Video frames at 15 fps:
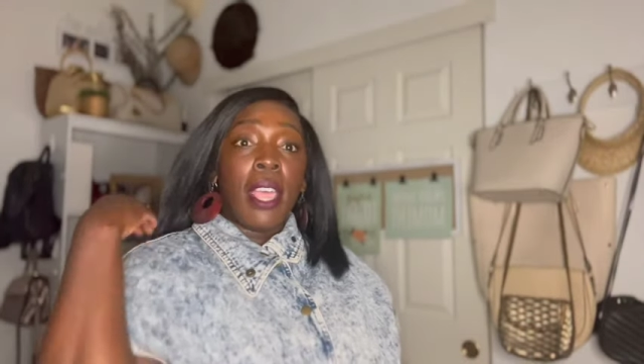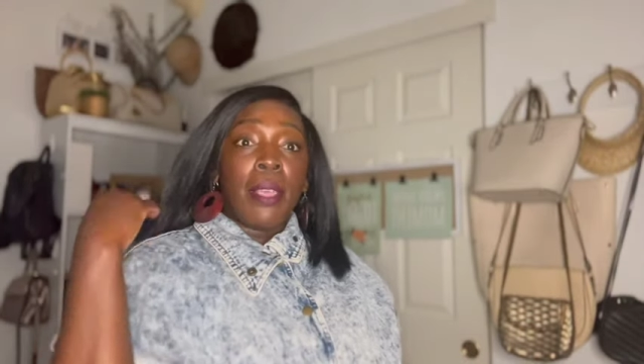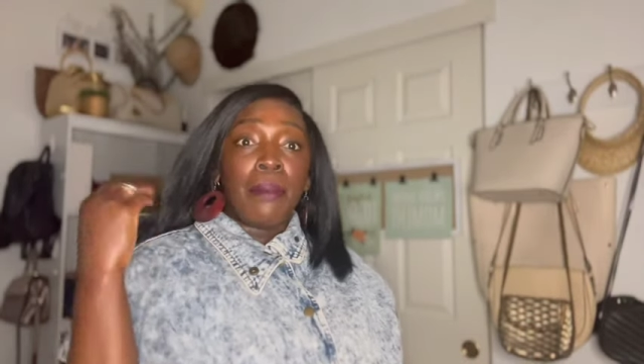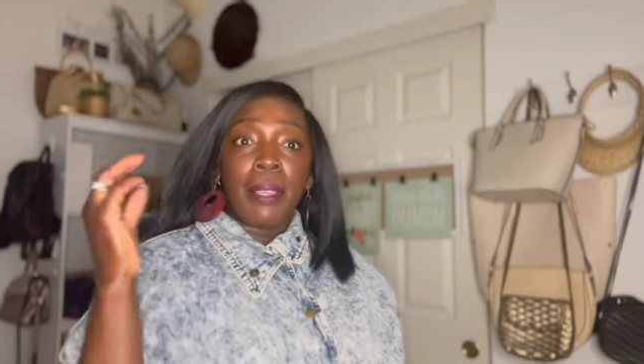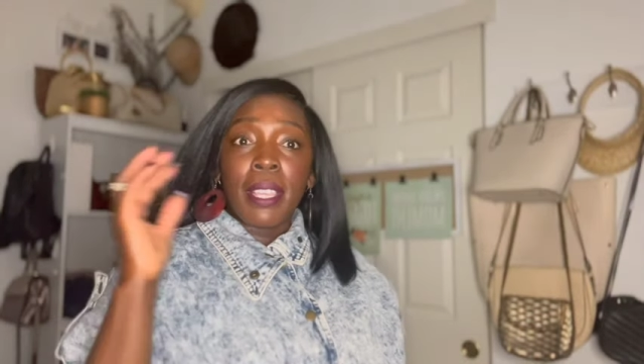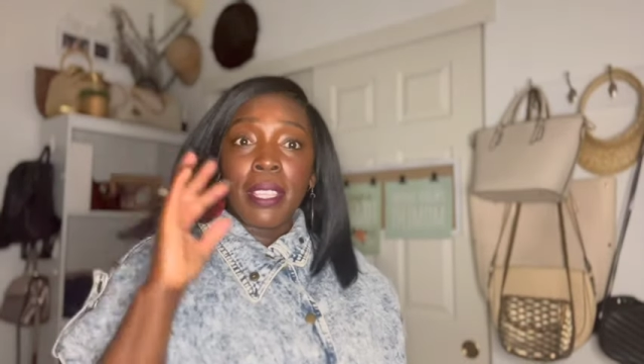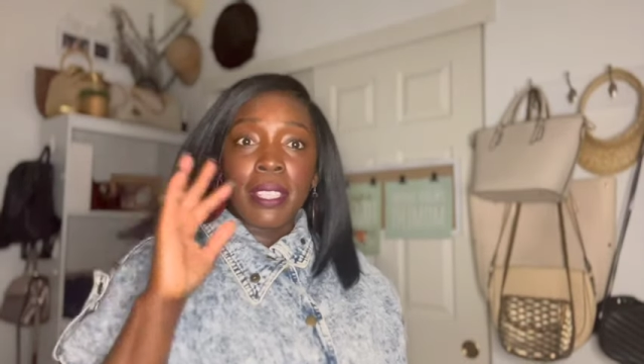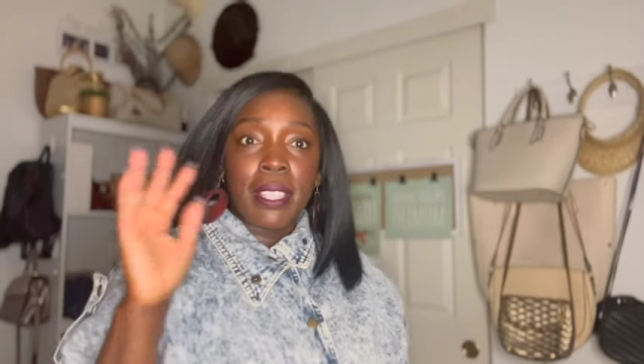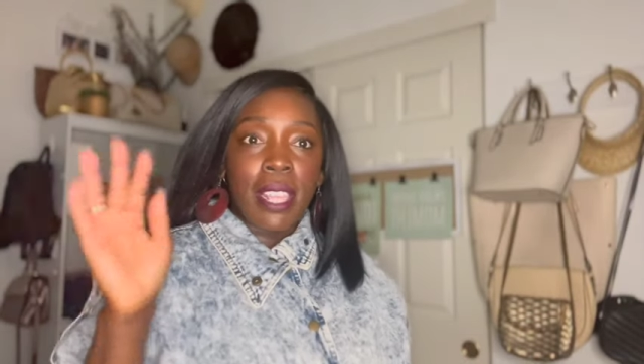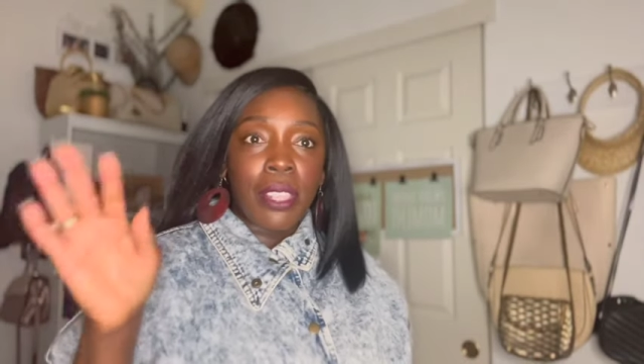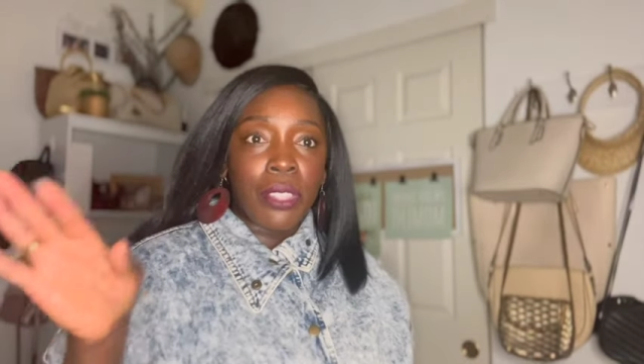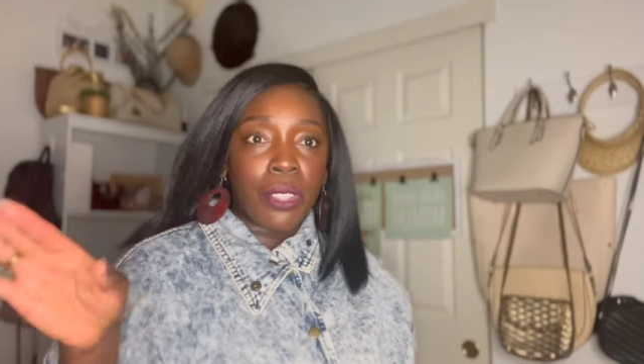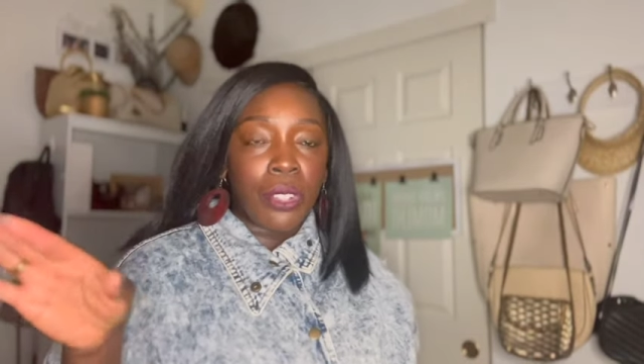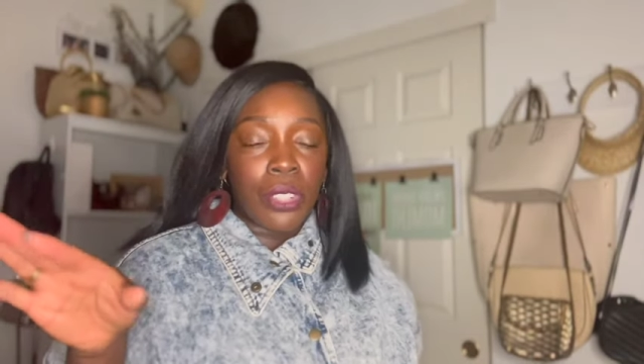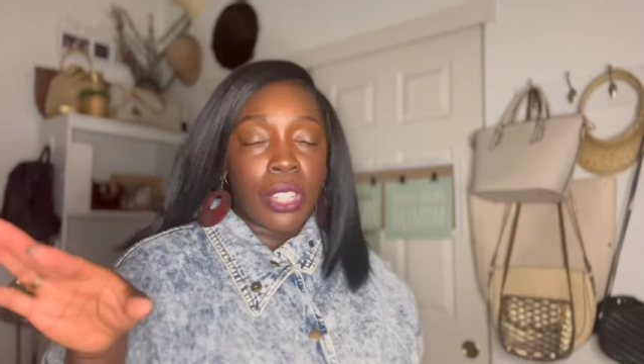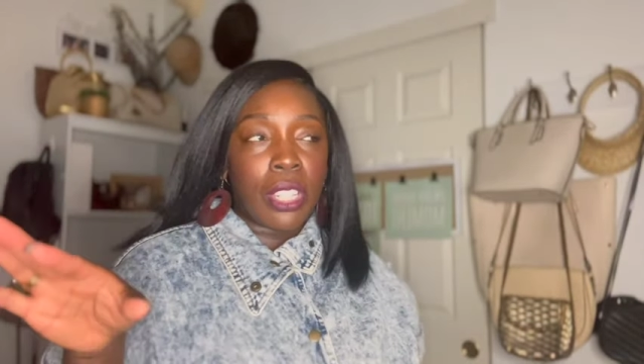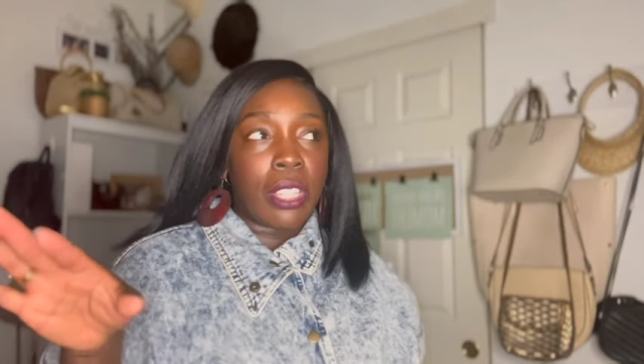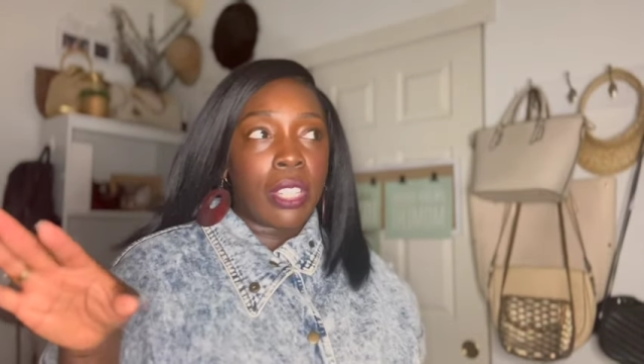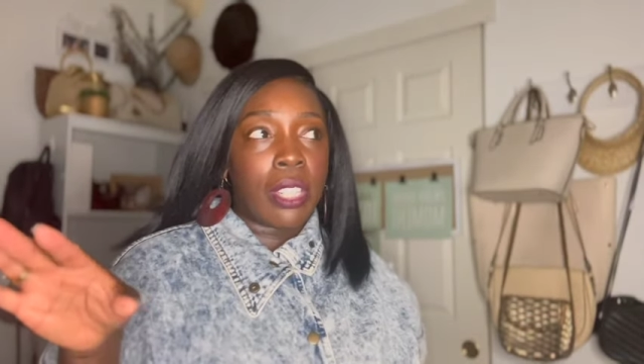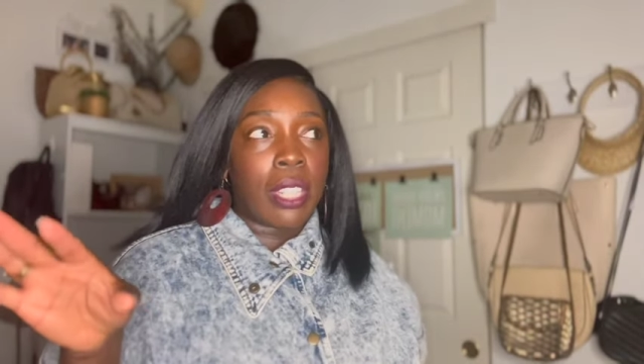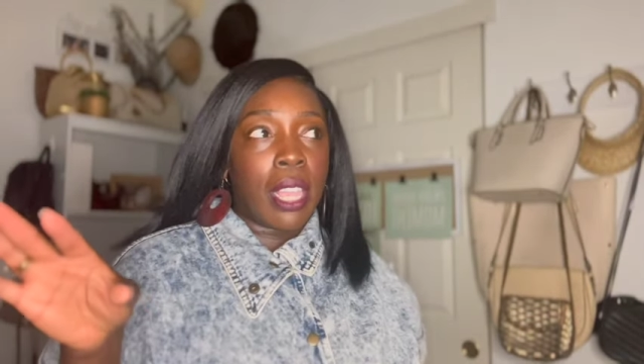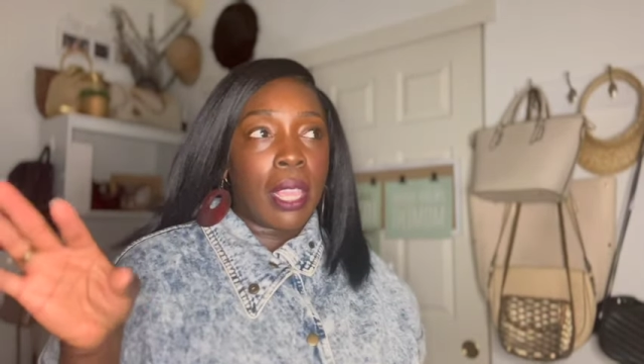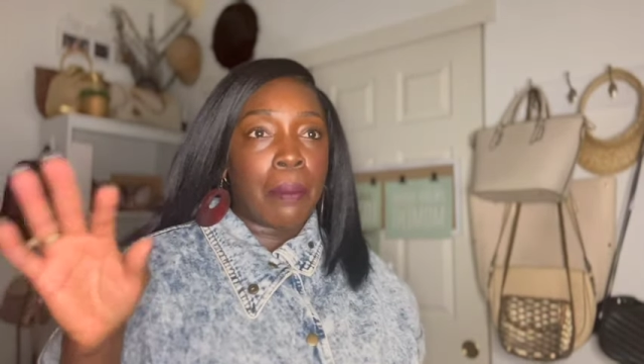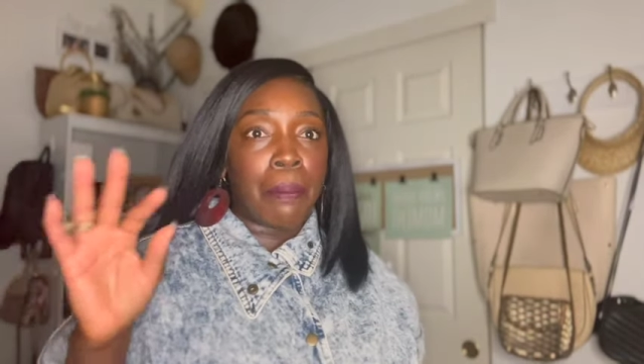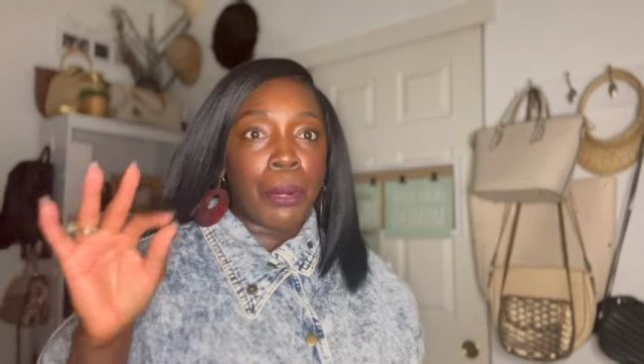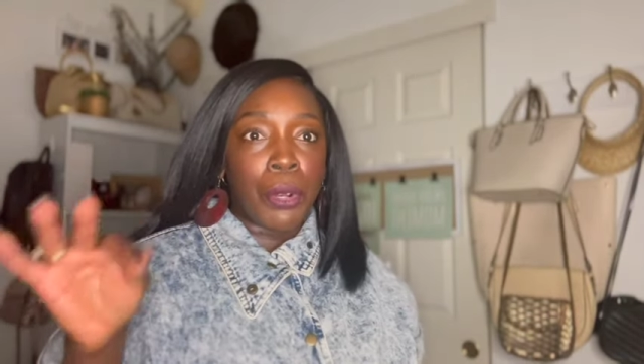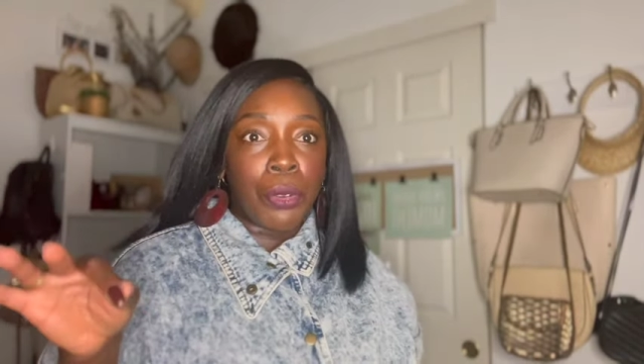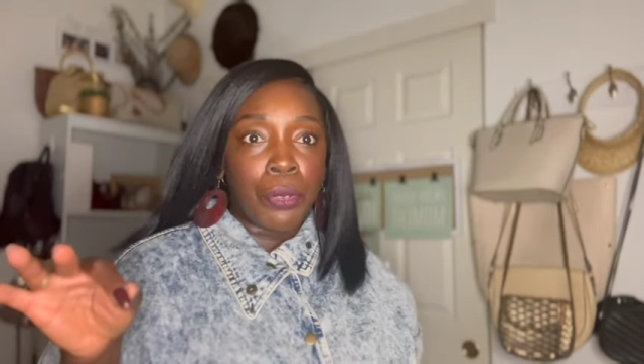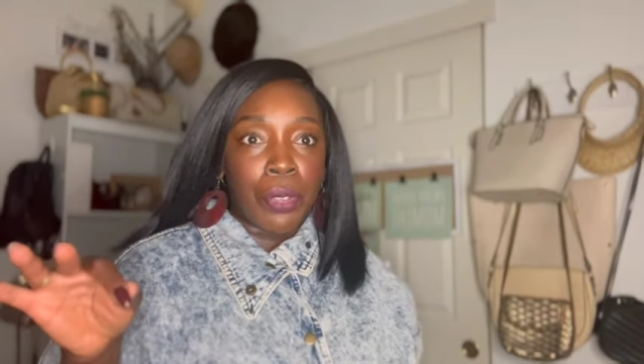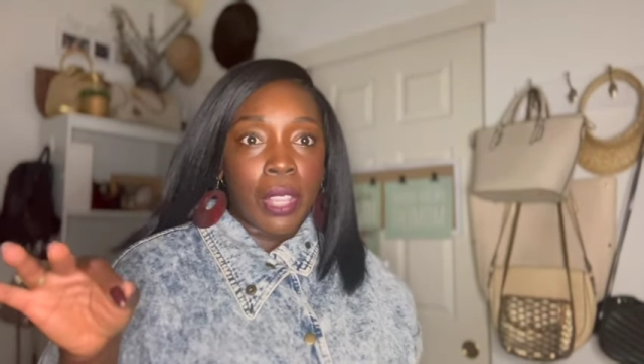because sets are just like
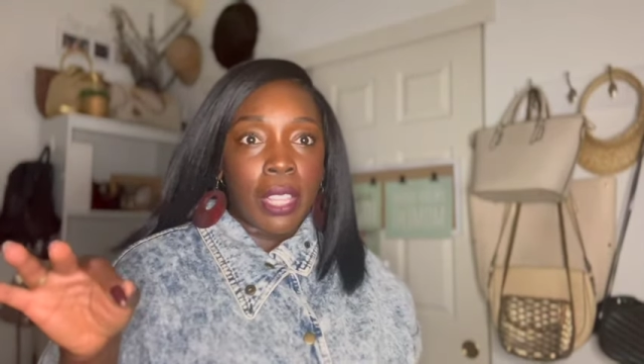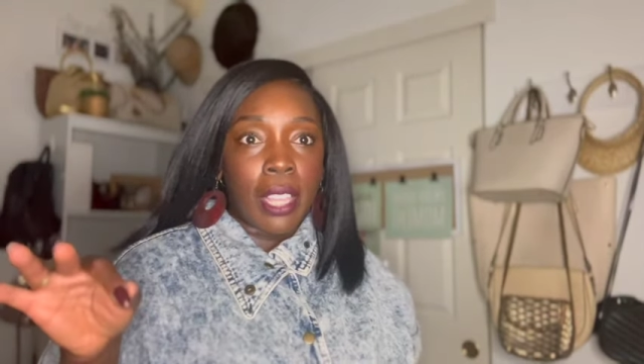perfect.